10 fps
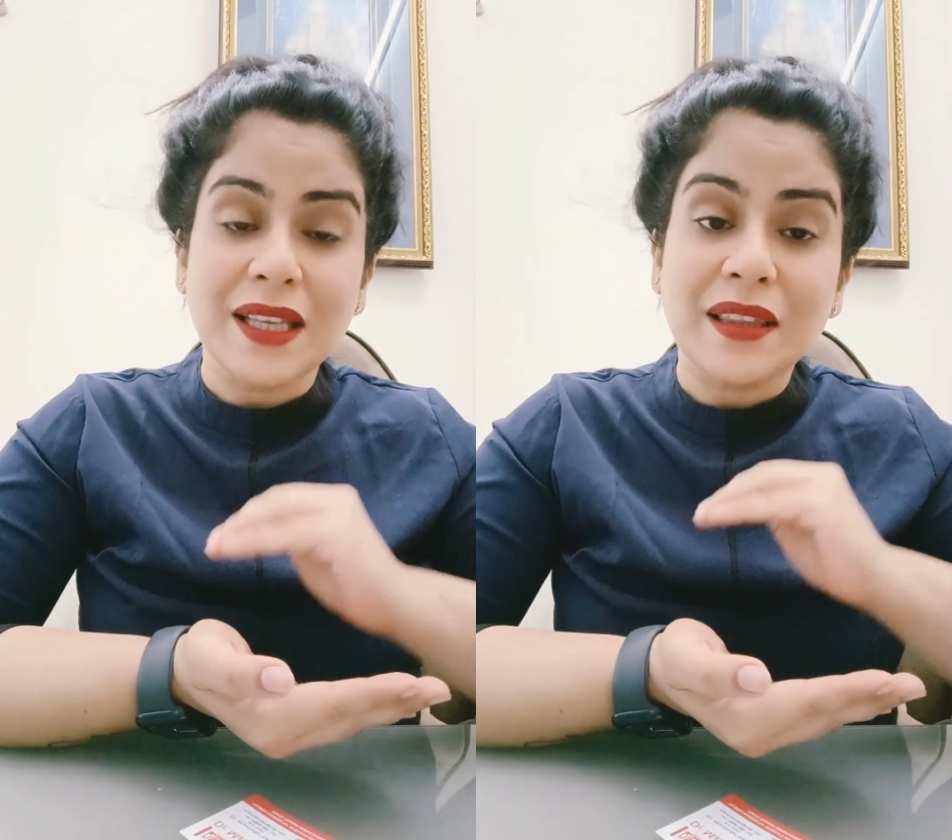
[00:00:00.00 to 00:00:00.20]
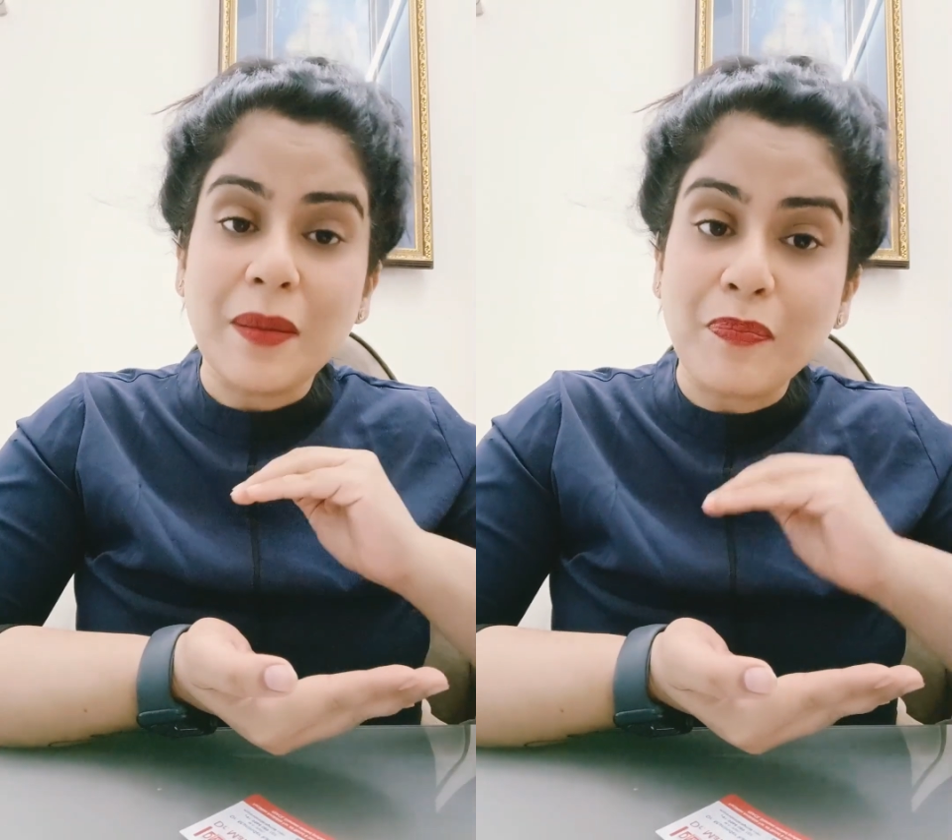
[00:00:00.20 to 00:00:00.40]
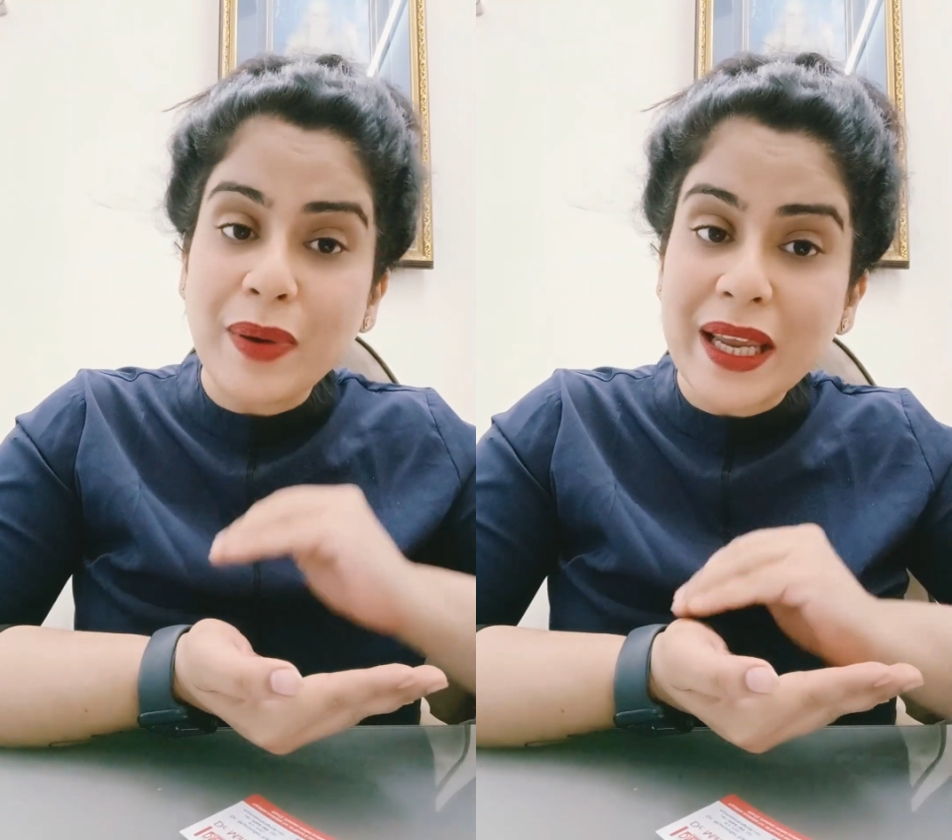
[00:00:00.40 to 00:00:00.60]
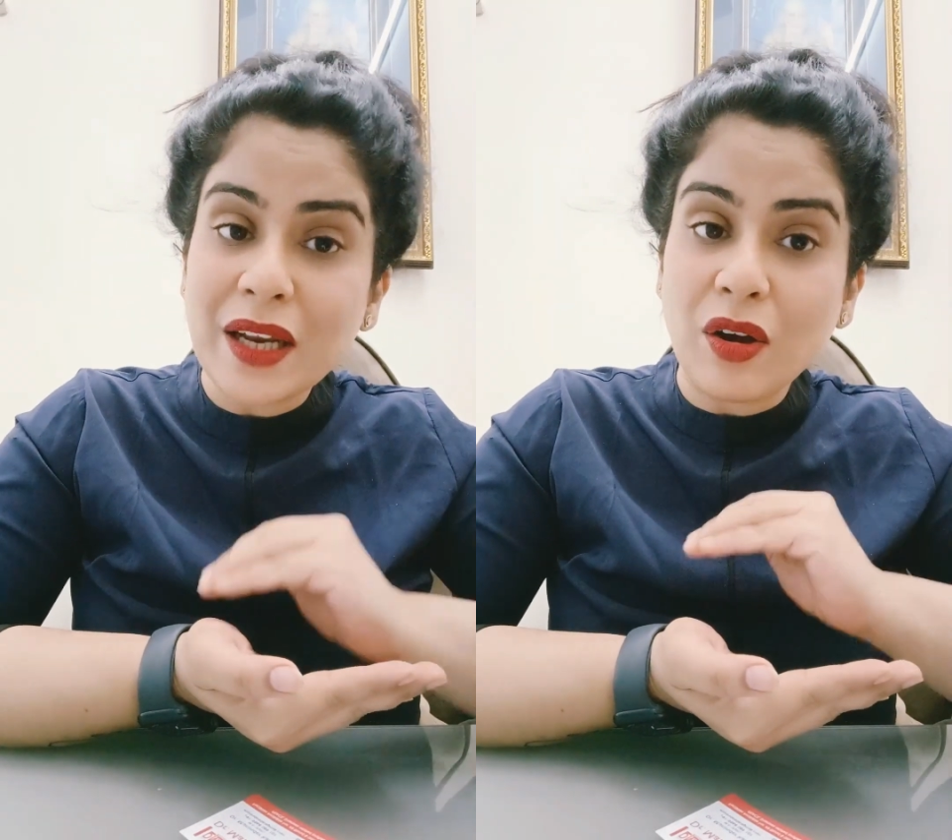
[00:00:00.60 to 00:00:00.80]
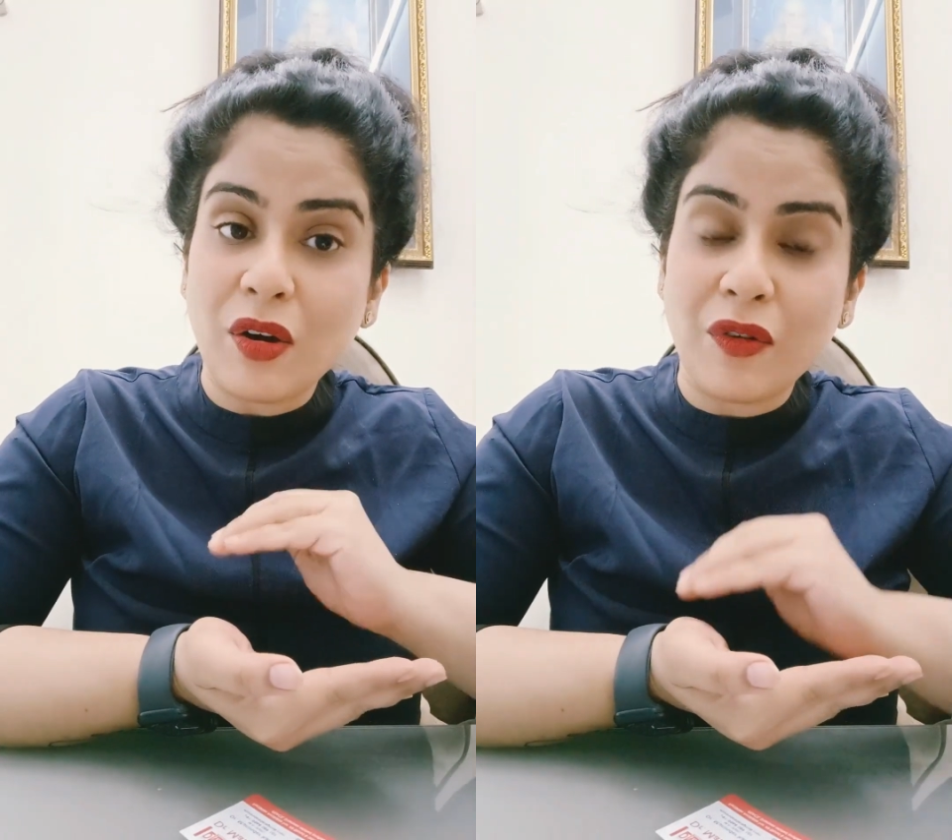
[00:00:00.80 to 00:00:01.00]
the
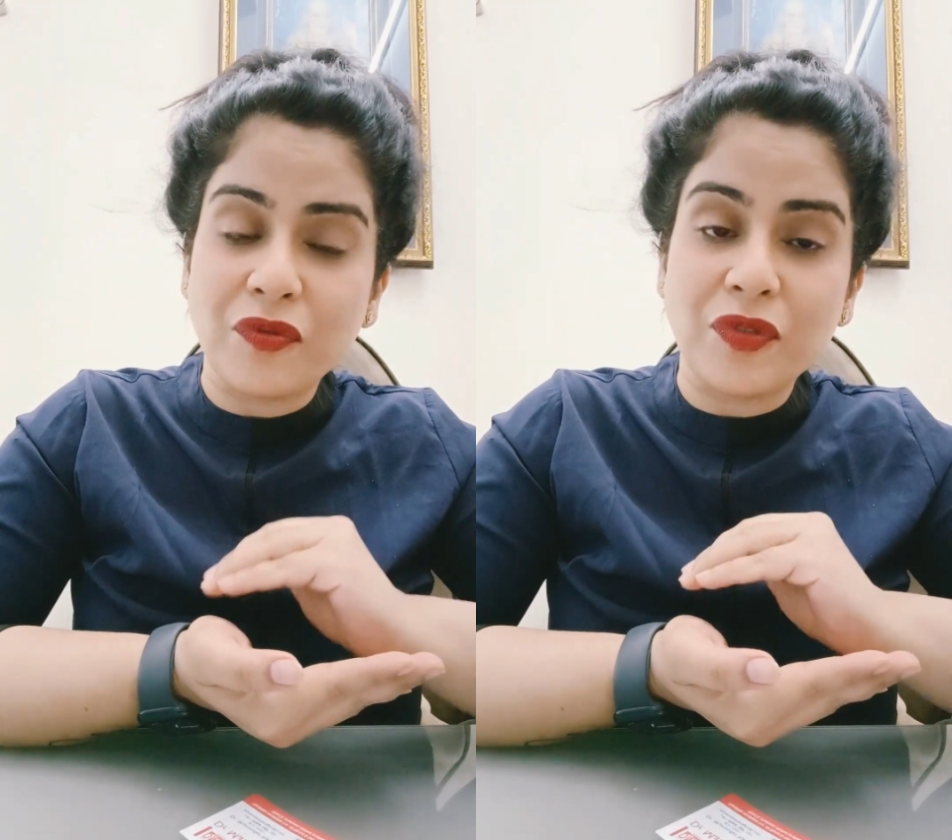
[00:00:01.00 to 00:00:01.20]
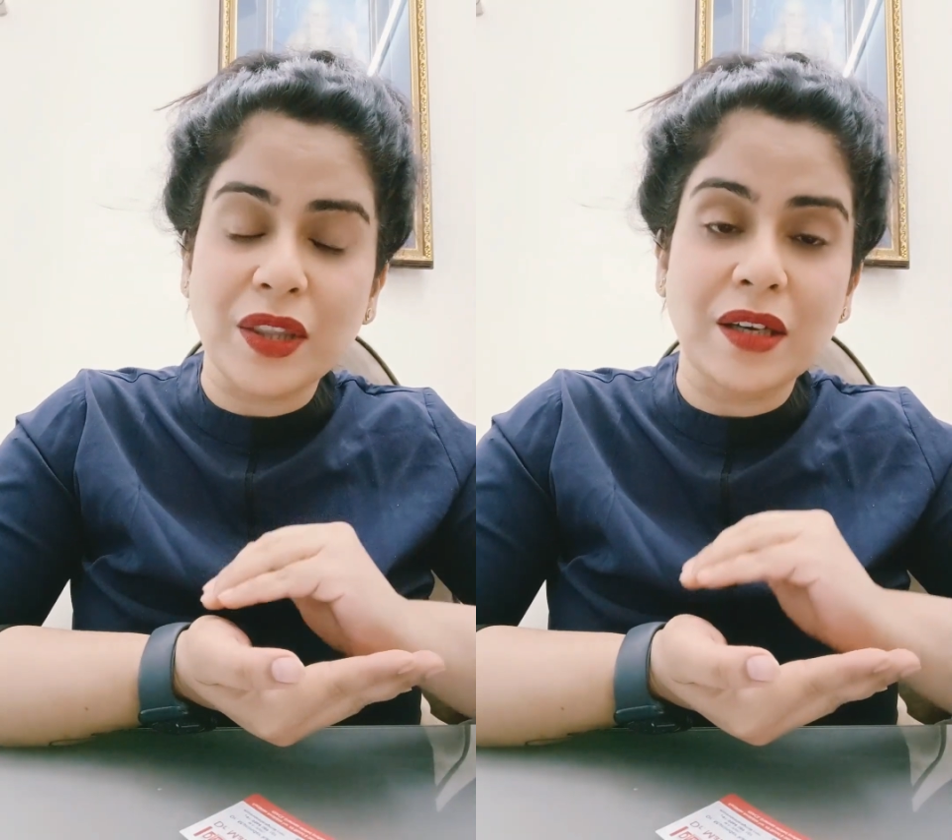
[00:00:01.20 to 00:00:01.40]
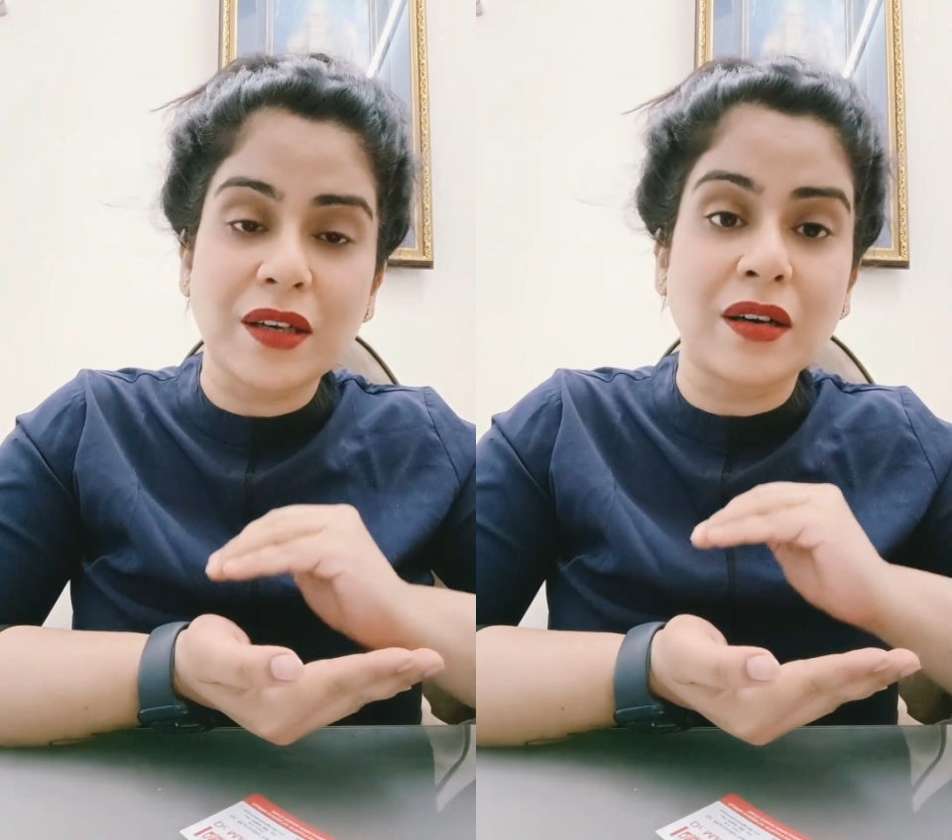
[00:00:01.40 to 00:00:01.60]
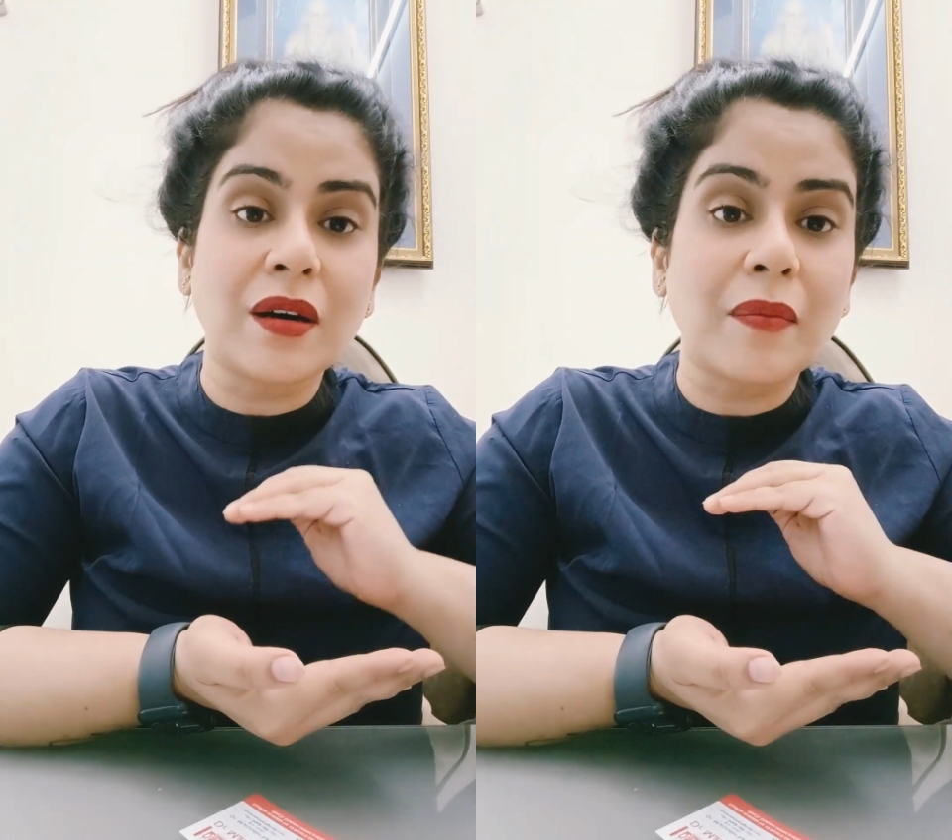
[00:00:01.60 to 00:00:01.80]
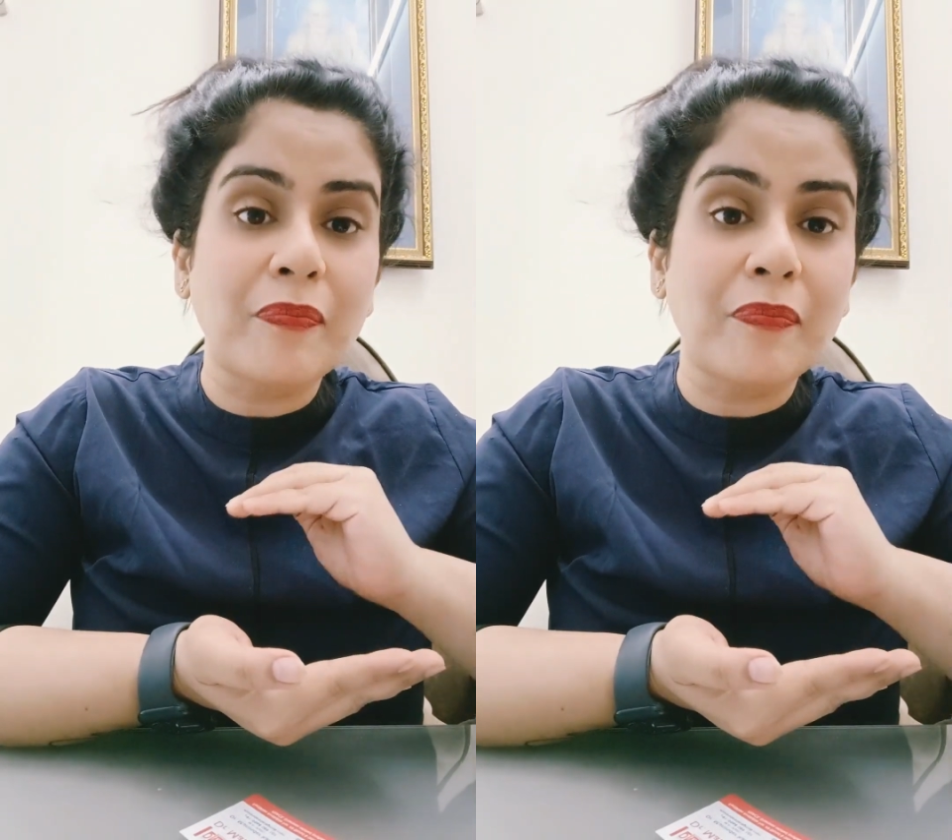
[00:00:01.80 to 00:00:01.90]
plane of the